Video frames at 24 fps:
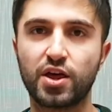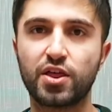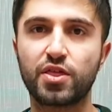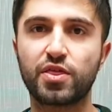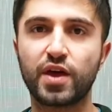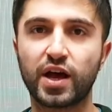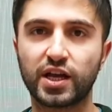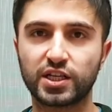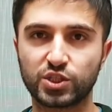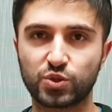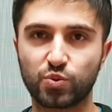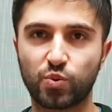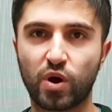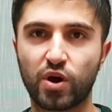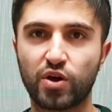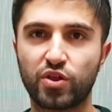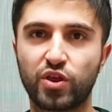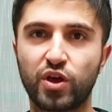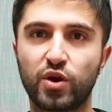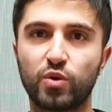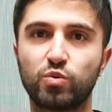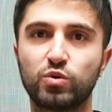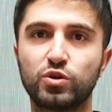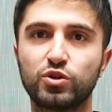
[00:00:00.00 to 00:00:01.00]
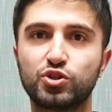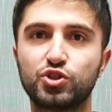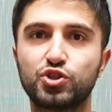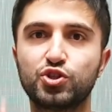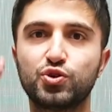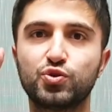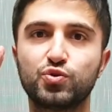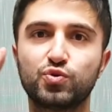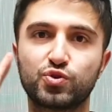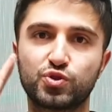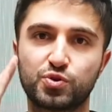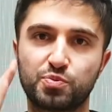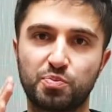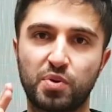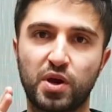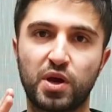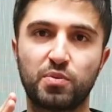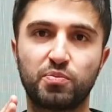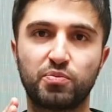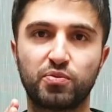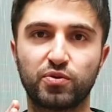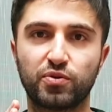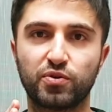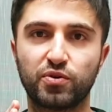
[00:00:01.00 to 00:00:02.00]
That's why they will choose
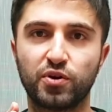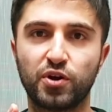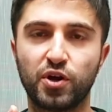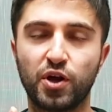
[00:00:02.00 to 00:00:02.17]
paper.